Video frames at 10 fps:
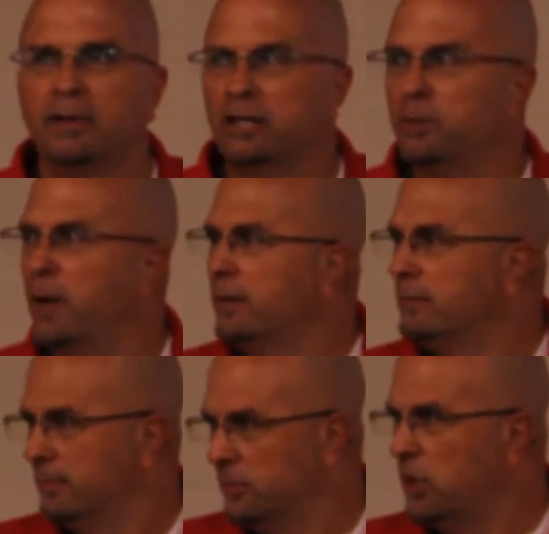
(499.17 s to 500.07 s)
guess what?
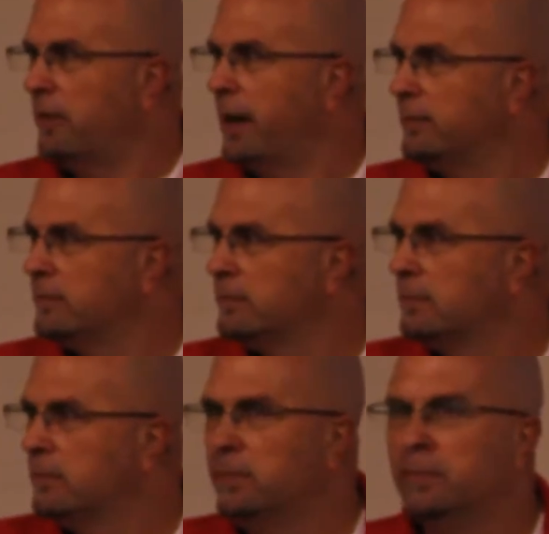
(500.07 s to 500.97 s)
It's all right.
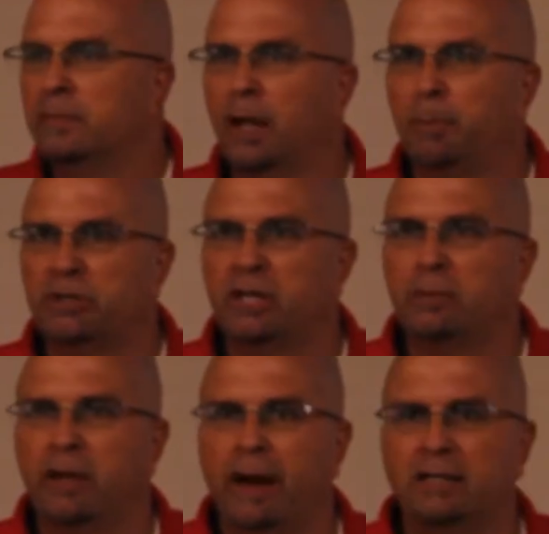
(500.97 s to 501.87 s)
They'll proceed
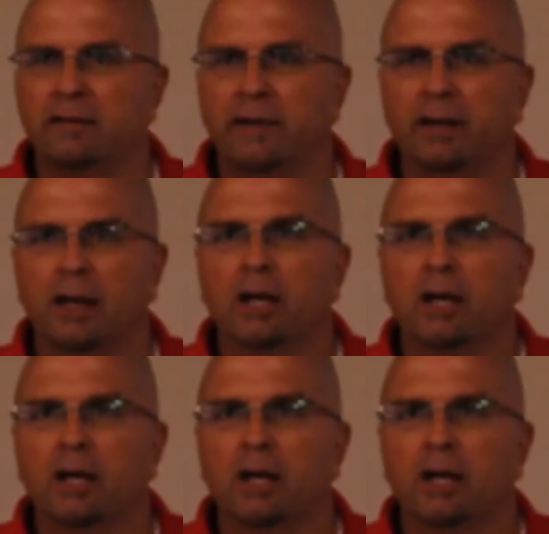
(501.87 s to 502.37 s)
with their activity.